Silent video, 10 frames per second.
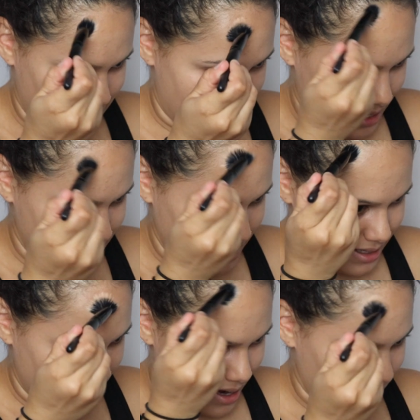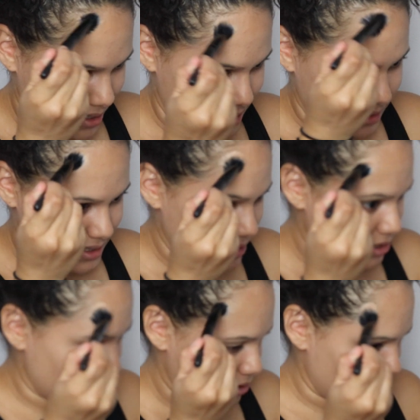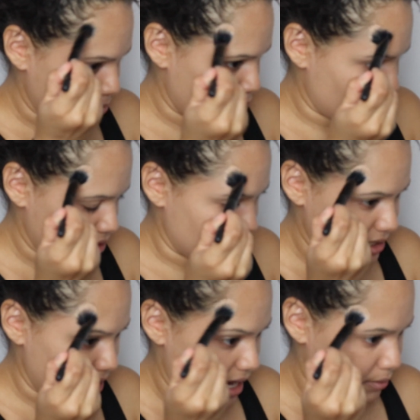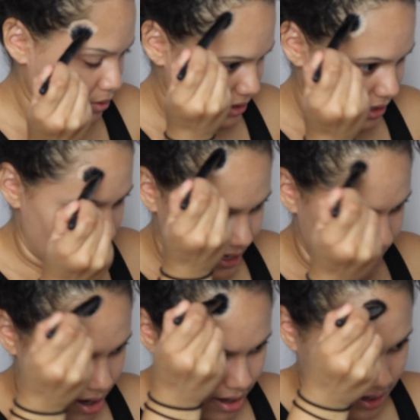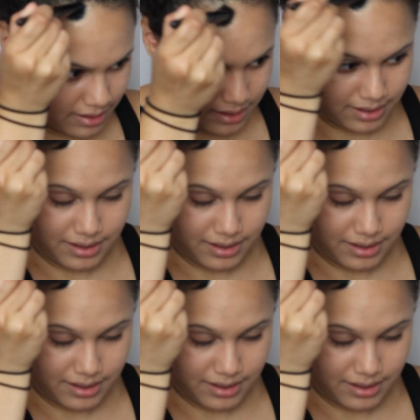I see it now. It did say circular motions and I was gliding on.